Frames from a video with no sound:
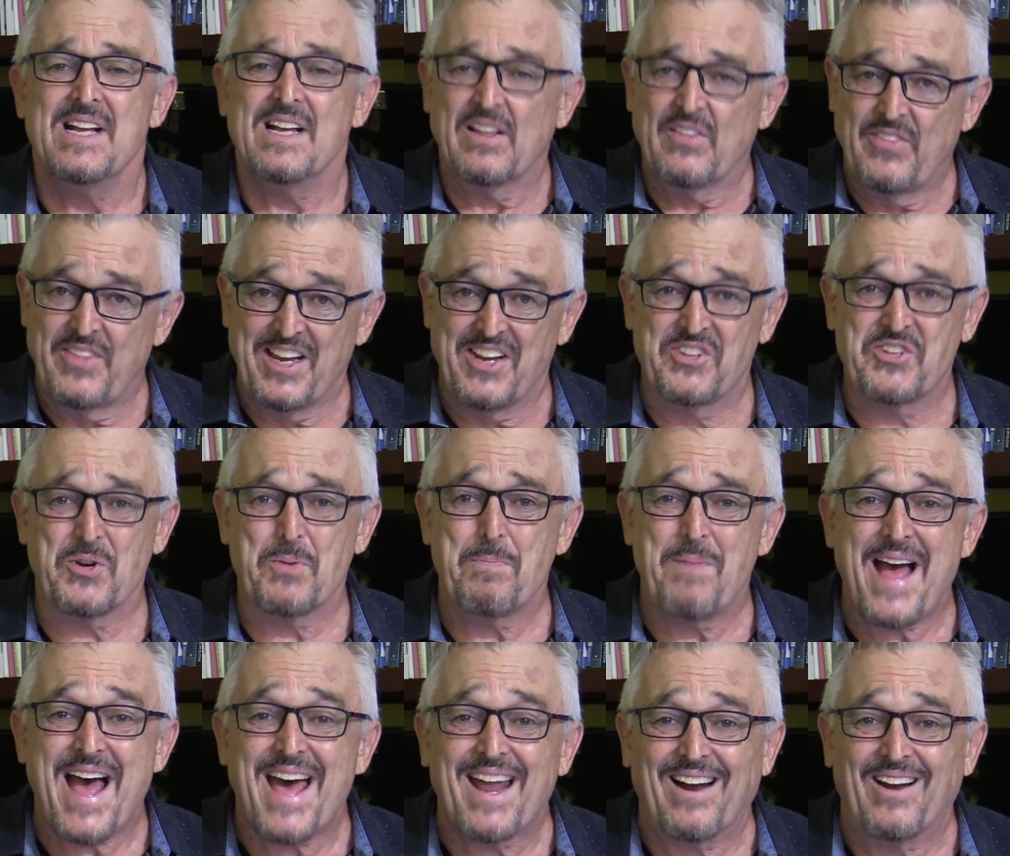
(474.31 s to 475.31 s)
These are
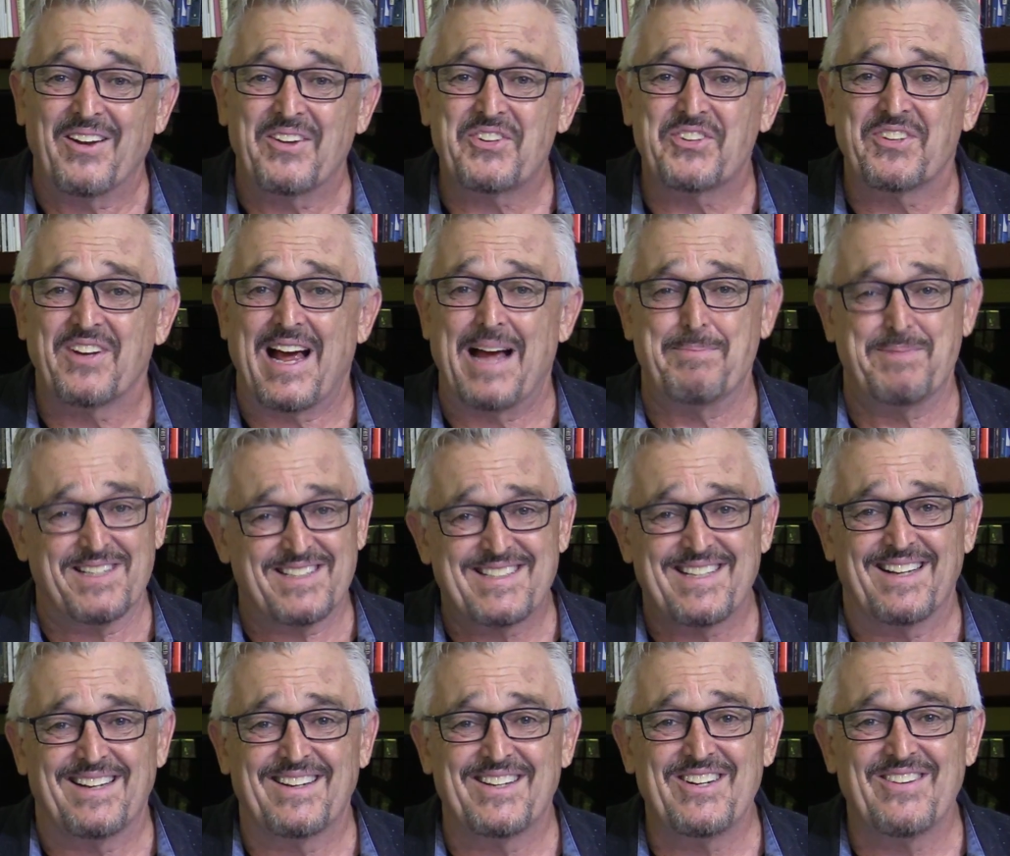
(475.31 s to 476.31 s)
battles, I'm just
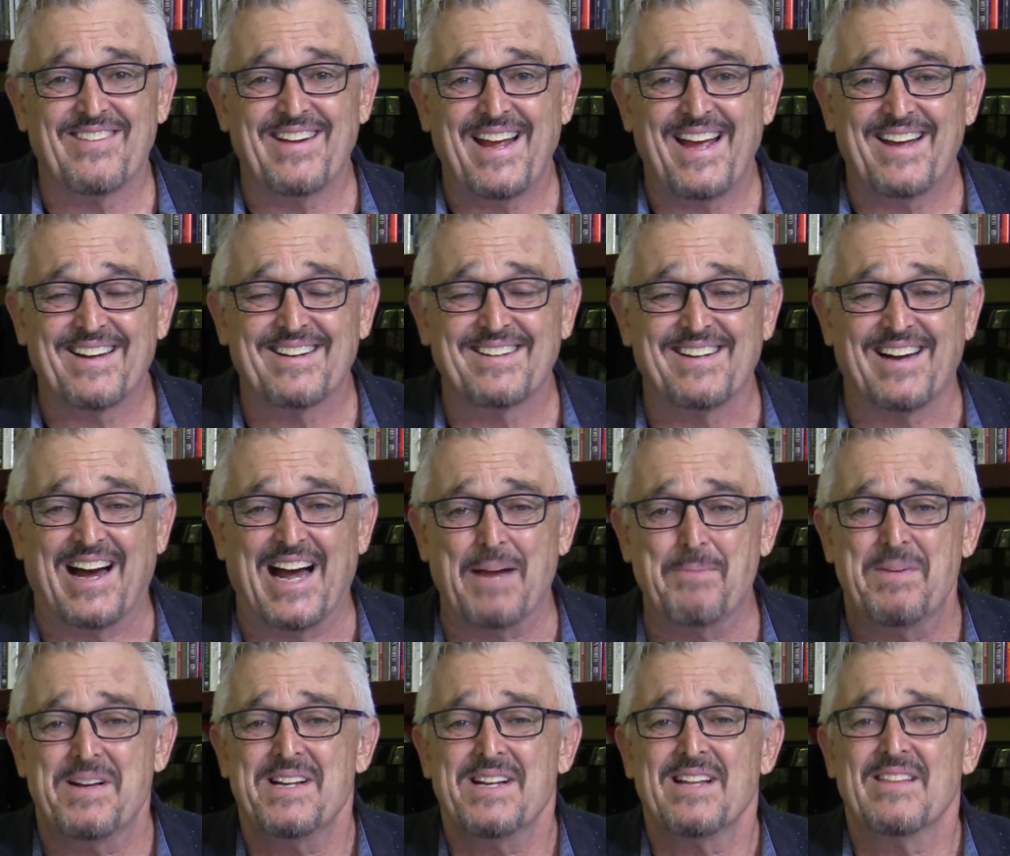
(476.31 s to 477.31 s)
telling you ahead of
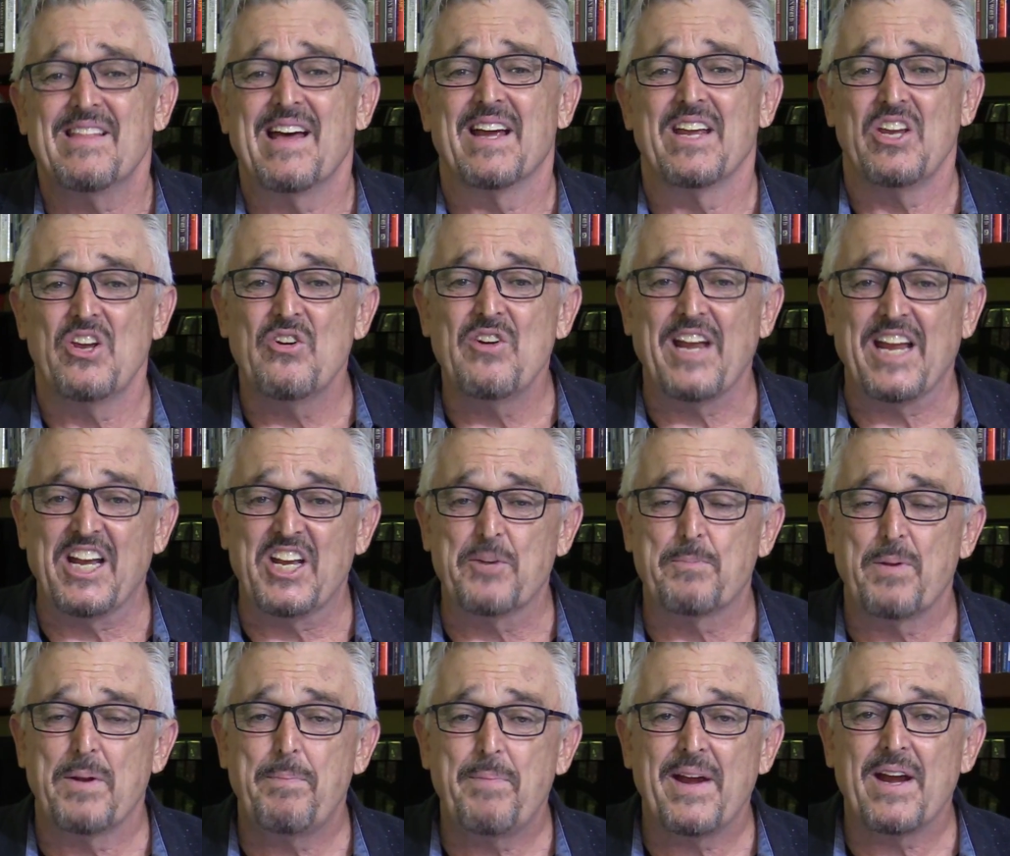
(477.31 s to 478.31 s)
time, that you need to
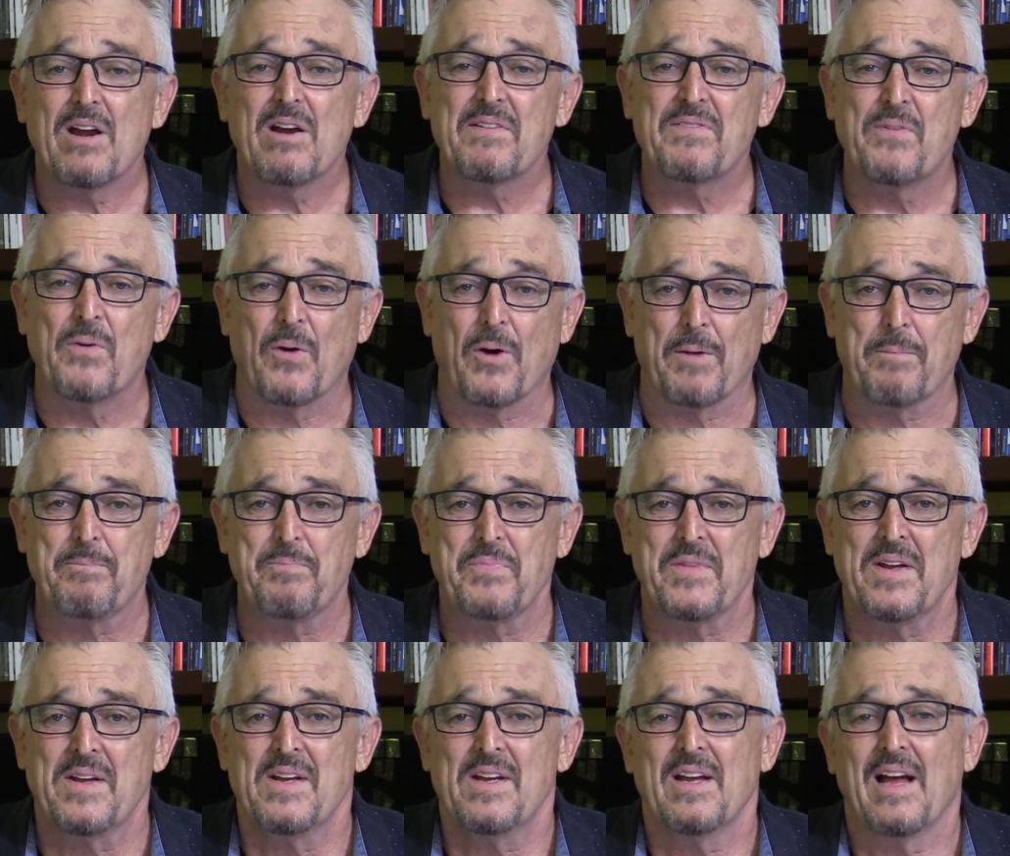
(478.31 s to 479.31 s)
prepare for.
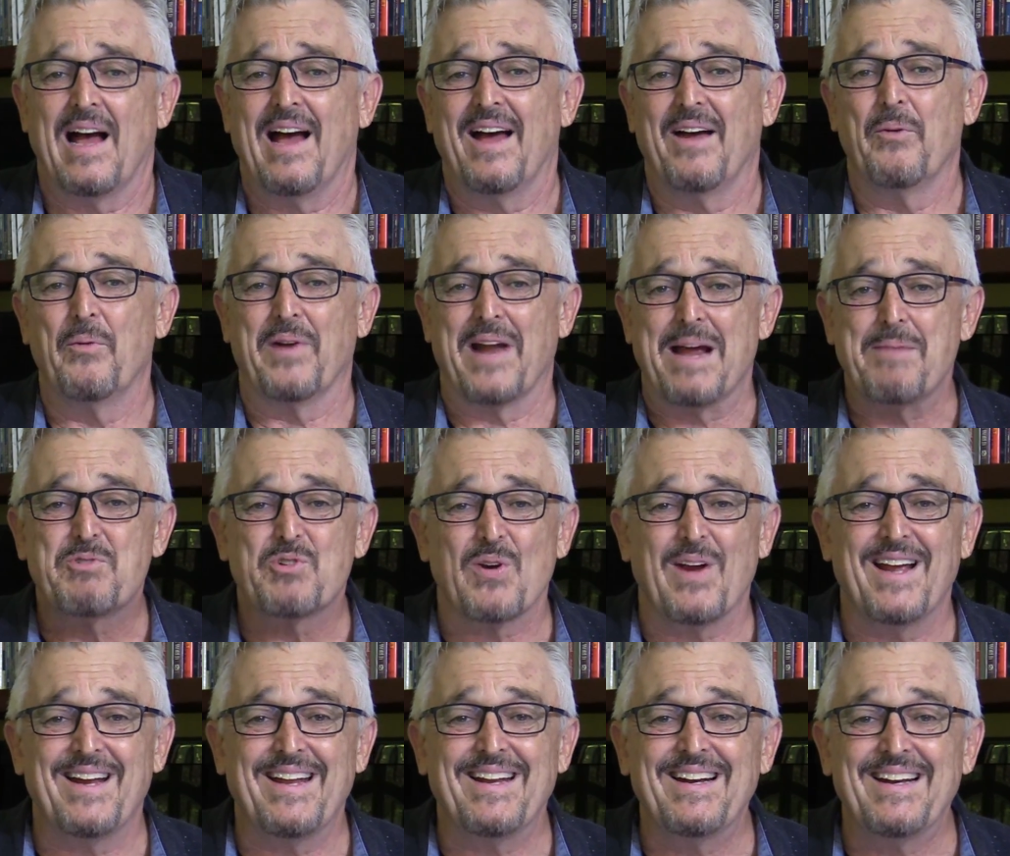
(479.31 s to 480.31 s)
Uh, when I'm
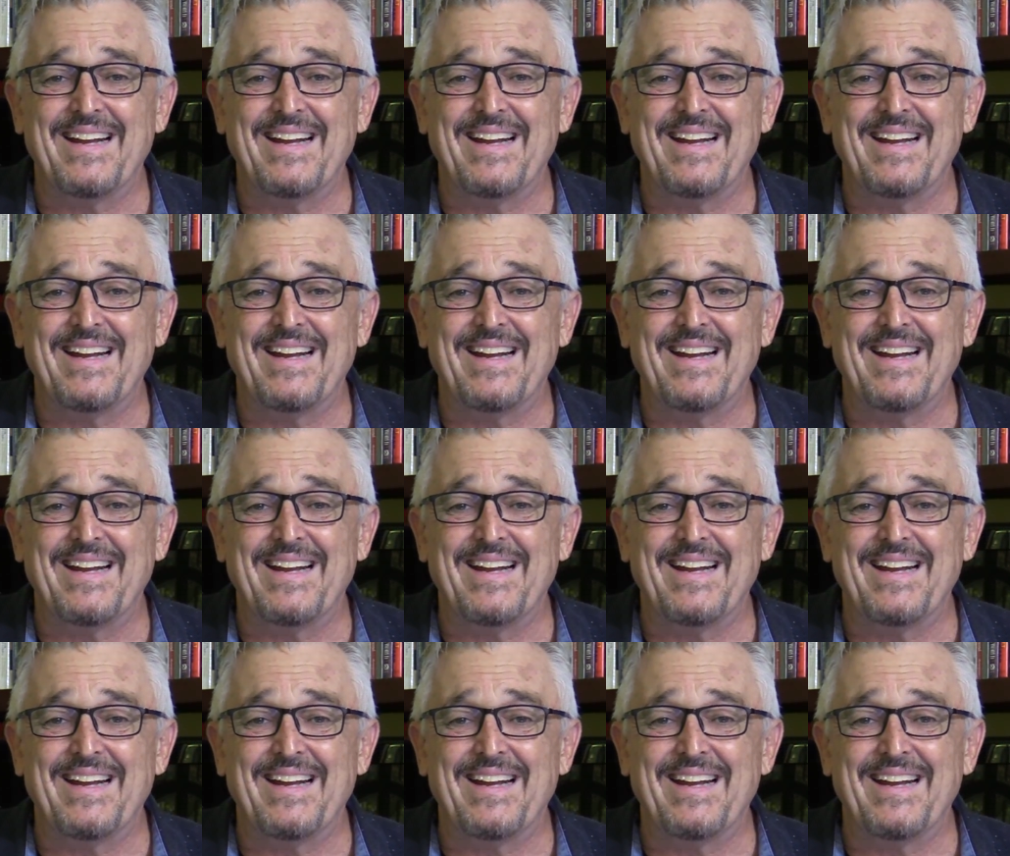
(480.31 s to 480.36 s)
training